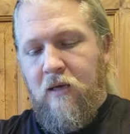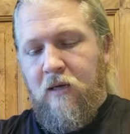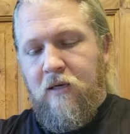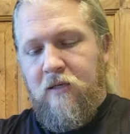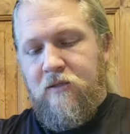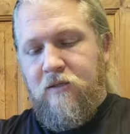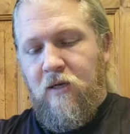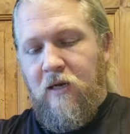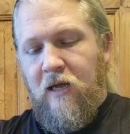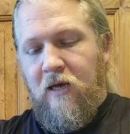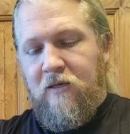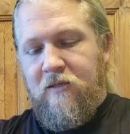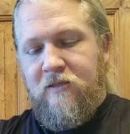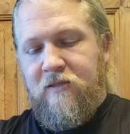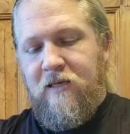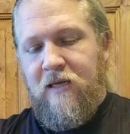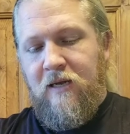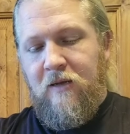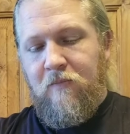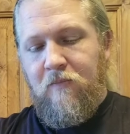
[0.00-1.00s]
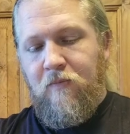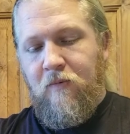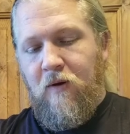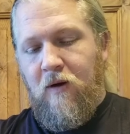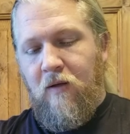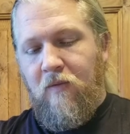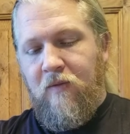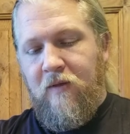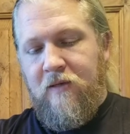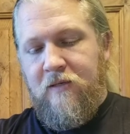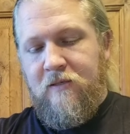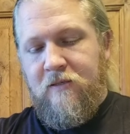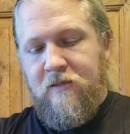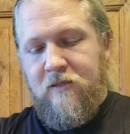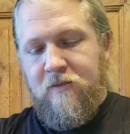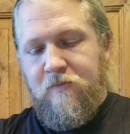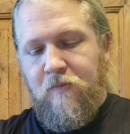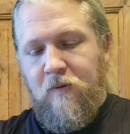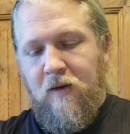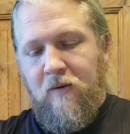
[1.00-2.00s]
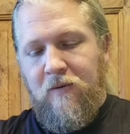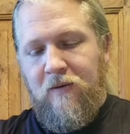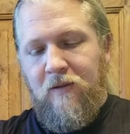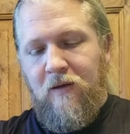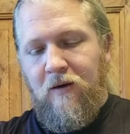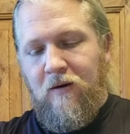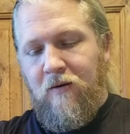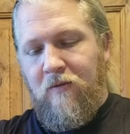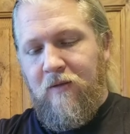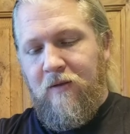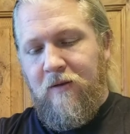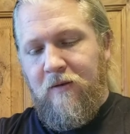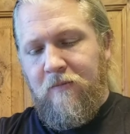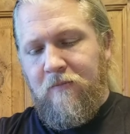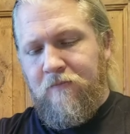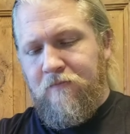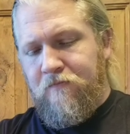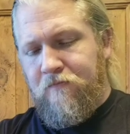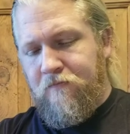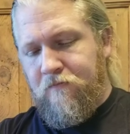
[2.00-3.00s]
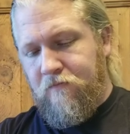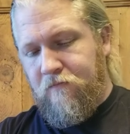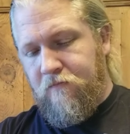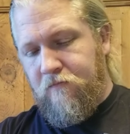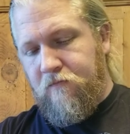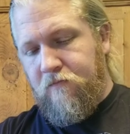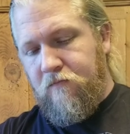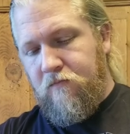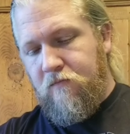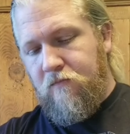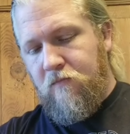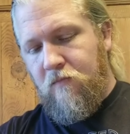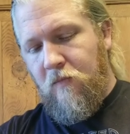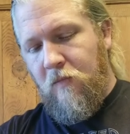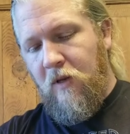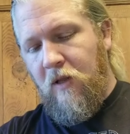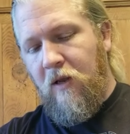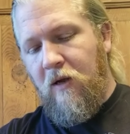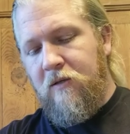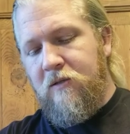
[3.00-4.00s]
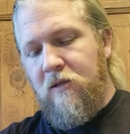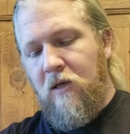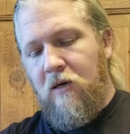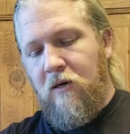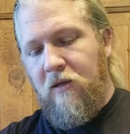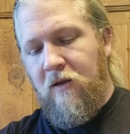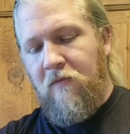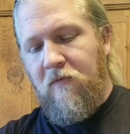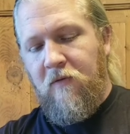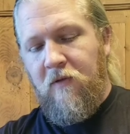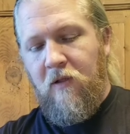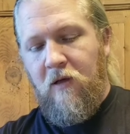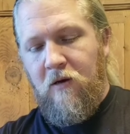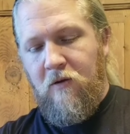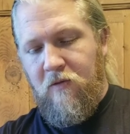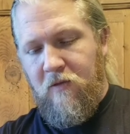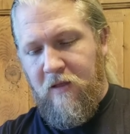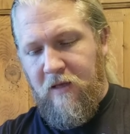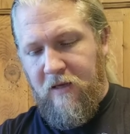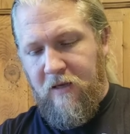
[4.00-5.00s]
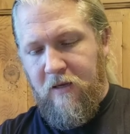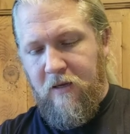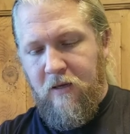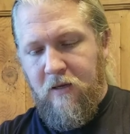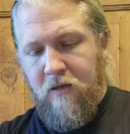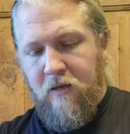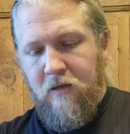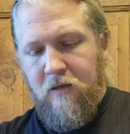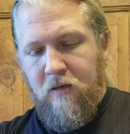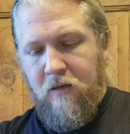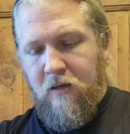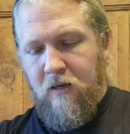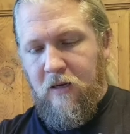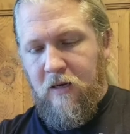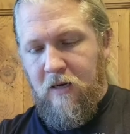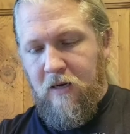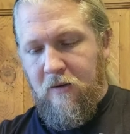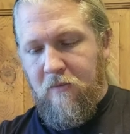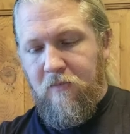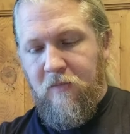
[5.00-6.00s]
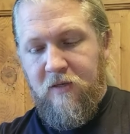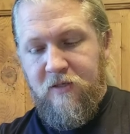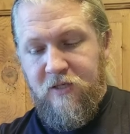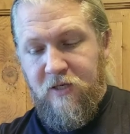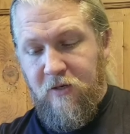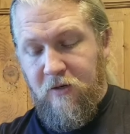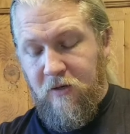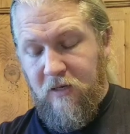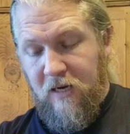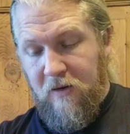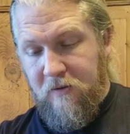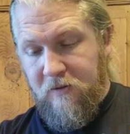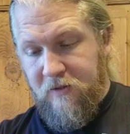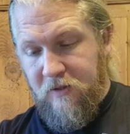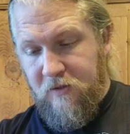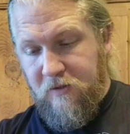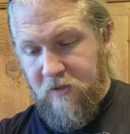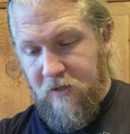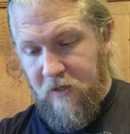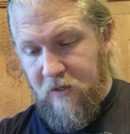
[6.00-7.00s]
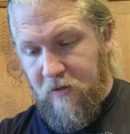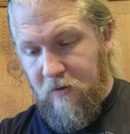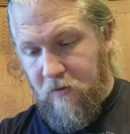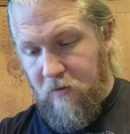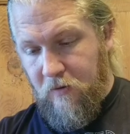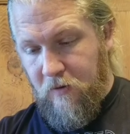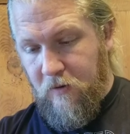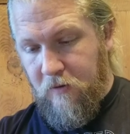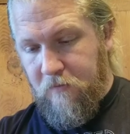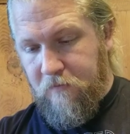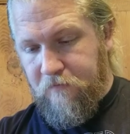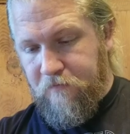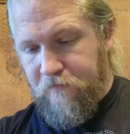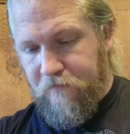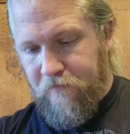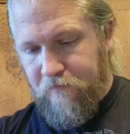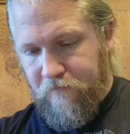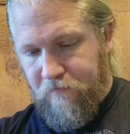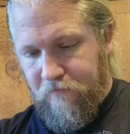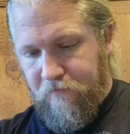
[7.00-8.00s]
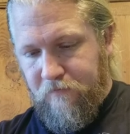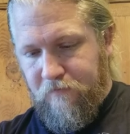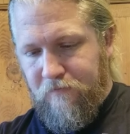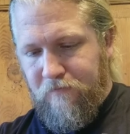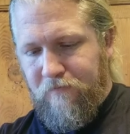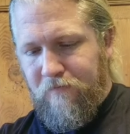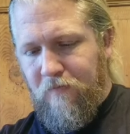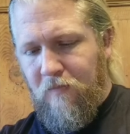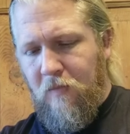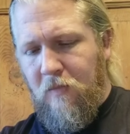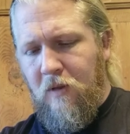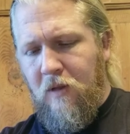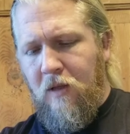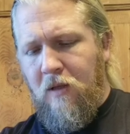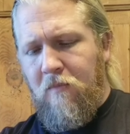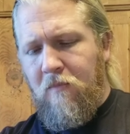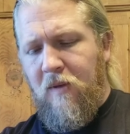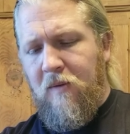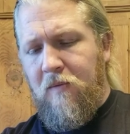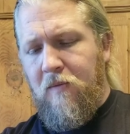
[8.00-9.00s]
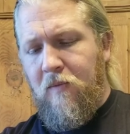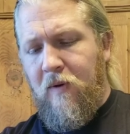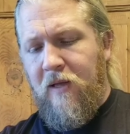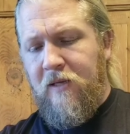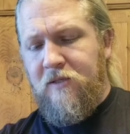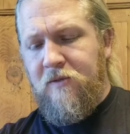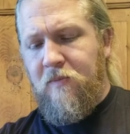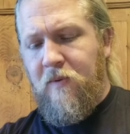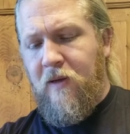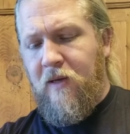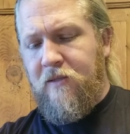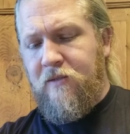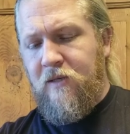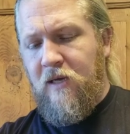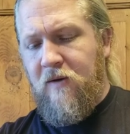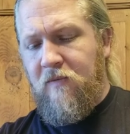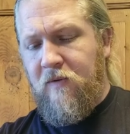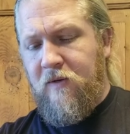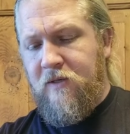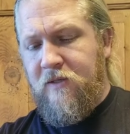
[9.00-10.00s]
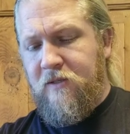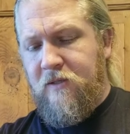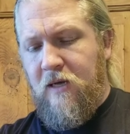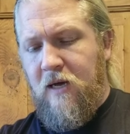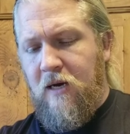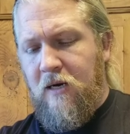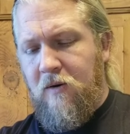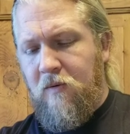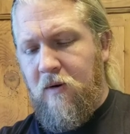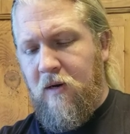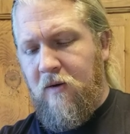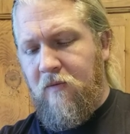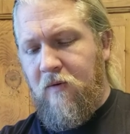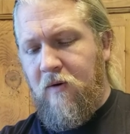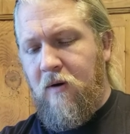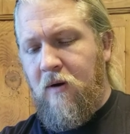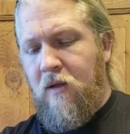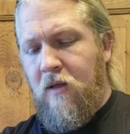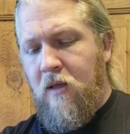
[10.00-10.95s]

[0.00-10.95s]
So now setup on this is probably longer than, it's definitely longer than like the G-hook I was using, or maybe Ranger bands you have on your stock or whatever.